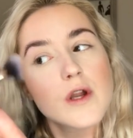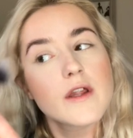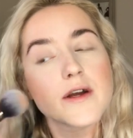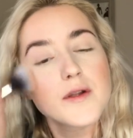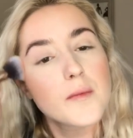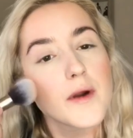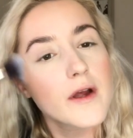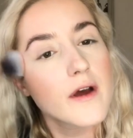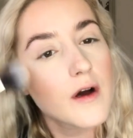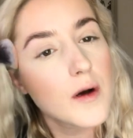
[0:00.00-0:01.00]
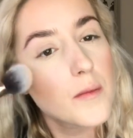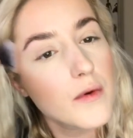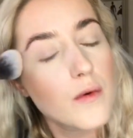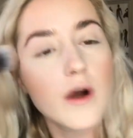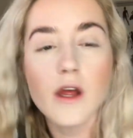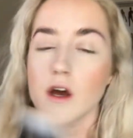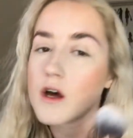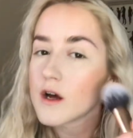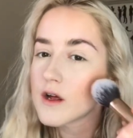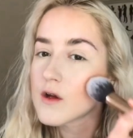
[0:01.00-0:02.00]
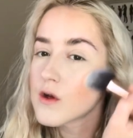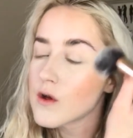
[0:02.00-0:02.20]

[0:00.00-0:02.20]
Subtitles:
I like to bring it up quite high.